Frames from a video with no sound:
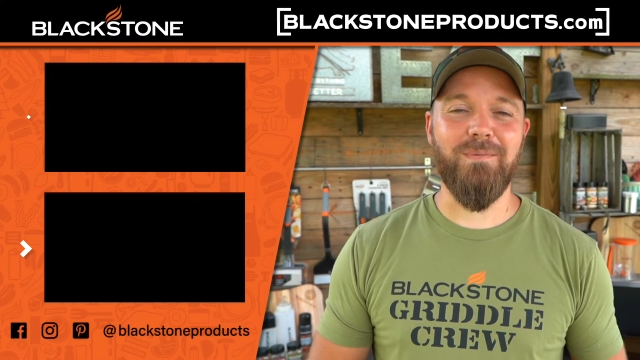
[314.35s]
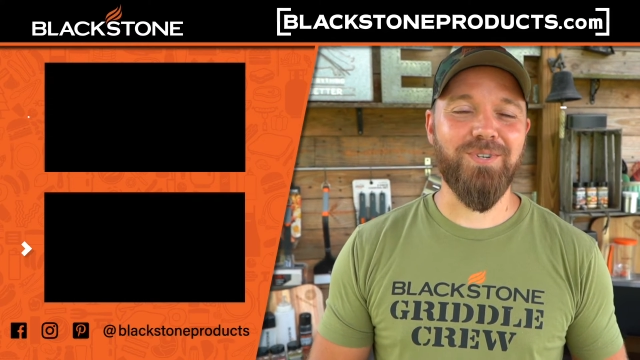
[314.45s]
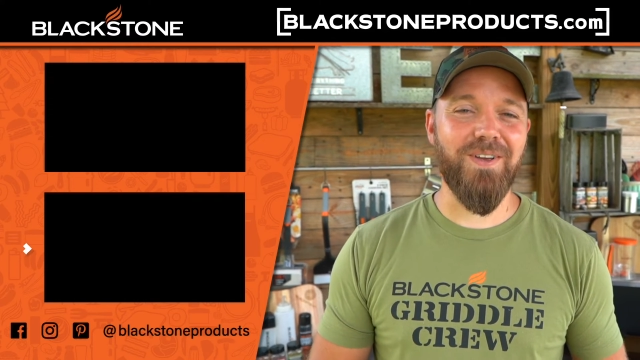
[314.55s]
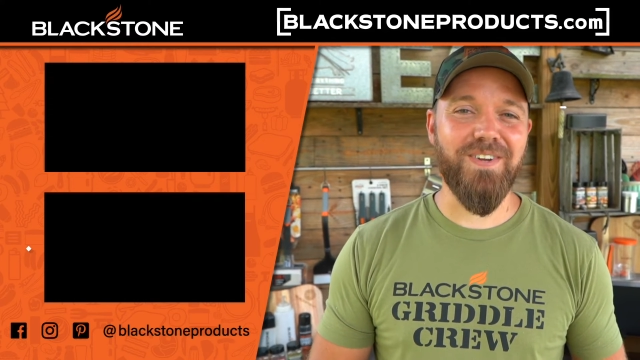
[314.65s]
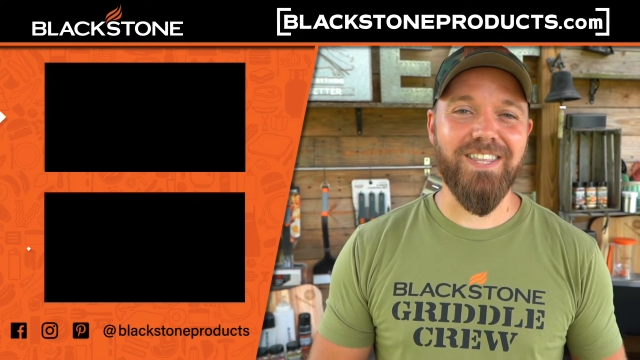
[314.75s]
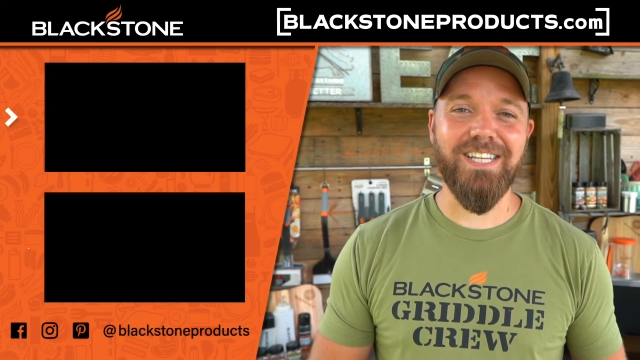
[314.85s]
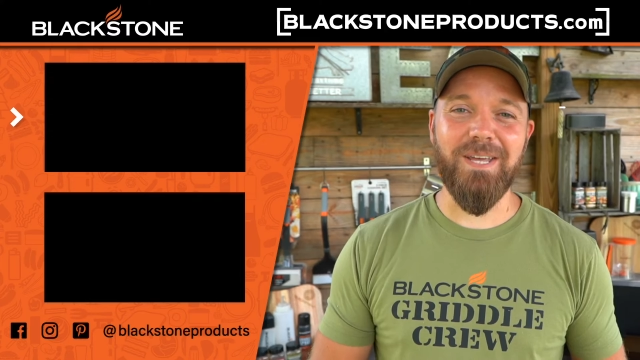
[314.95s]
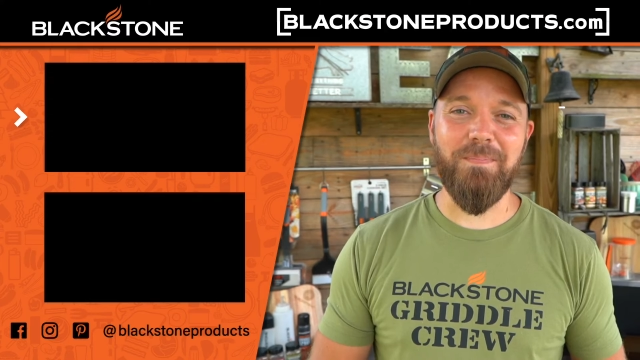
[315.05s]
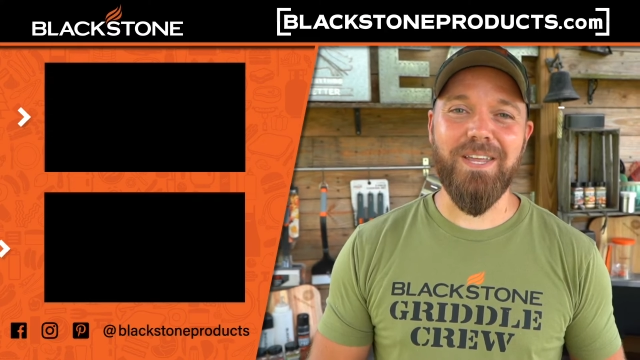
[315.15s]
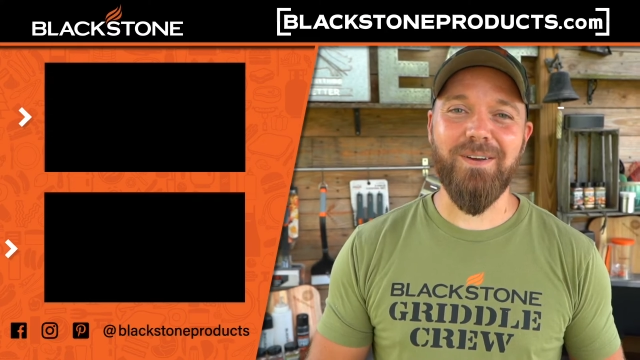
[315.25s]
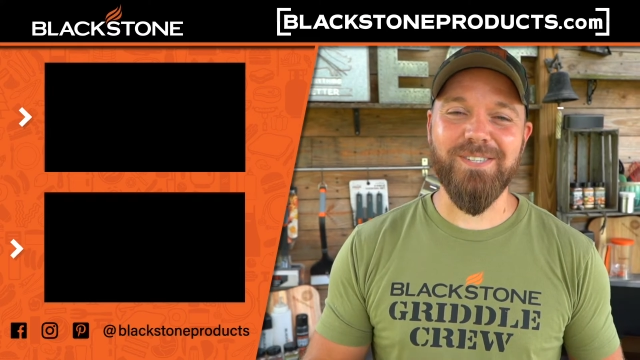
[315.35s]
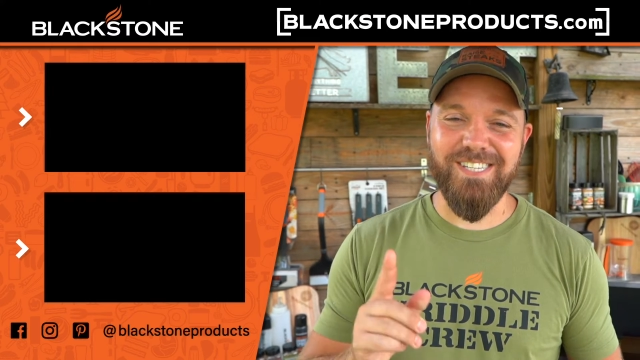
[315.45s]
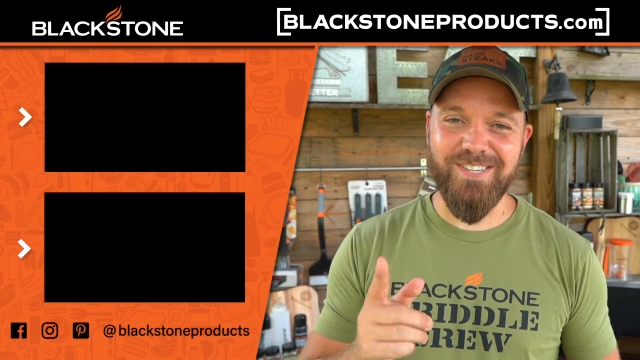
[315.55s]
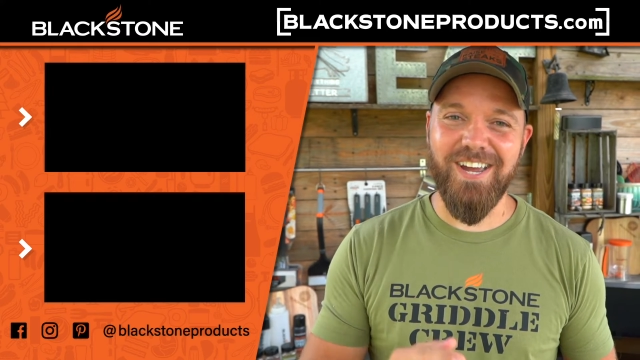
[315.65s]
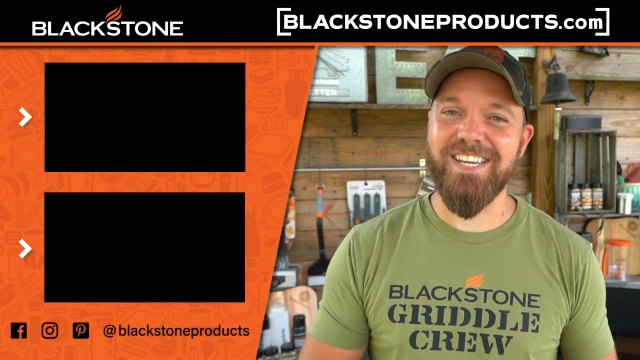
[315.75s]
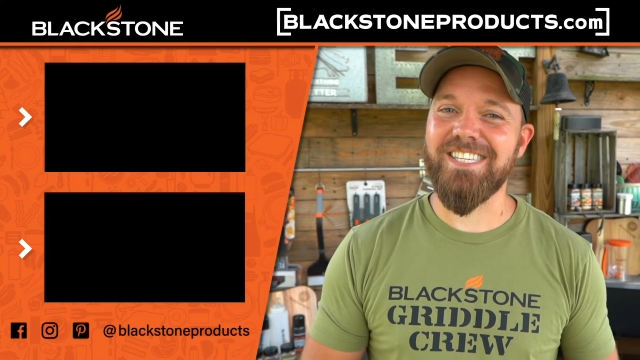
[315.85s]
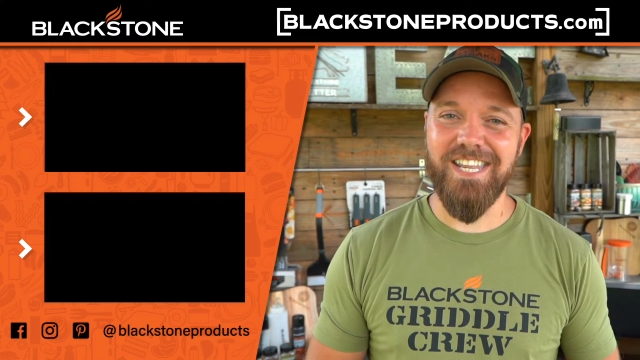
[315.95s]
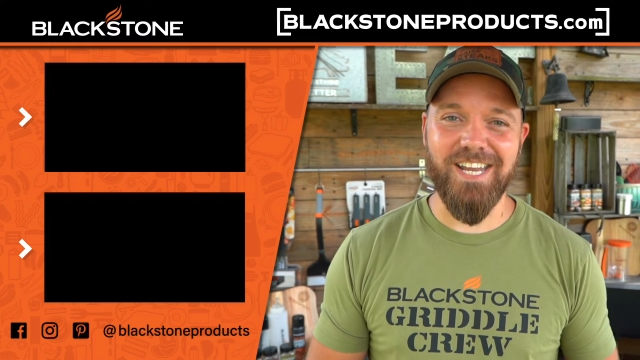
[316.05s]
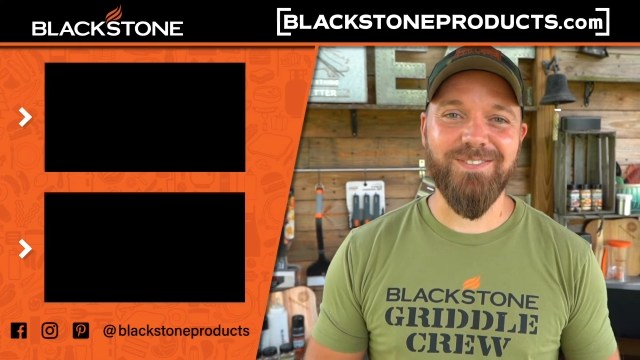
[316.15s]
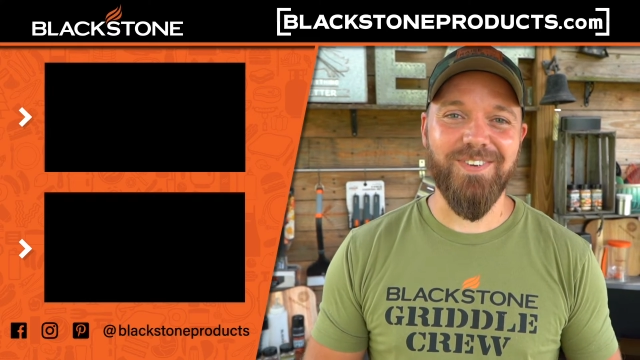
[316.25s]
I'm Chef Nathan Lippy, and I'll see you guys in
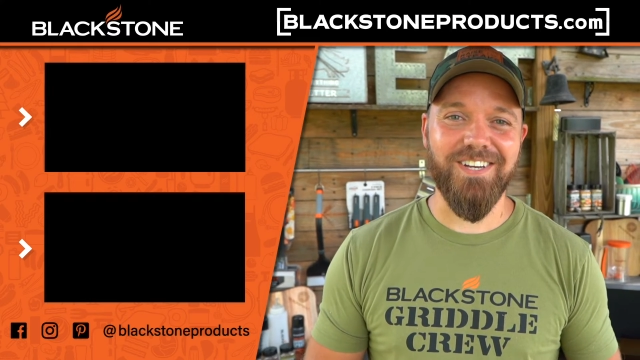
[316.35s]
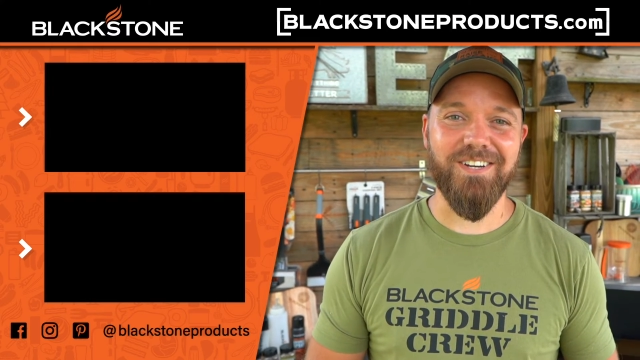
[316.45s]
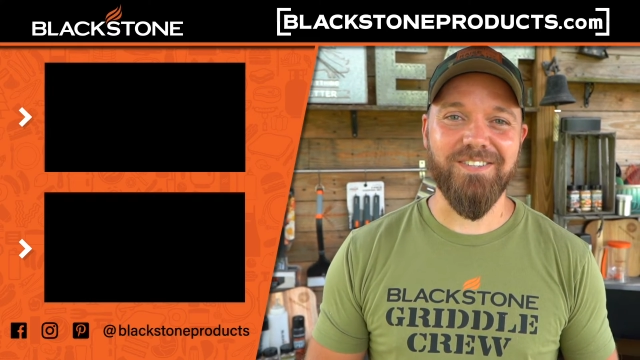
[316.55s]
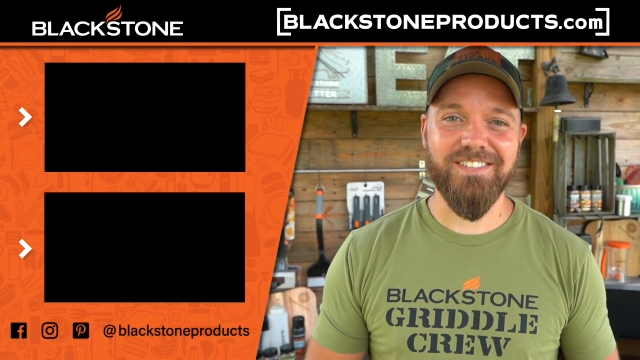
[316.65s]
the next video.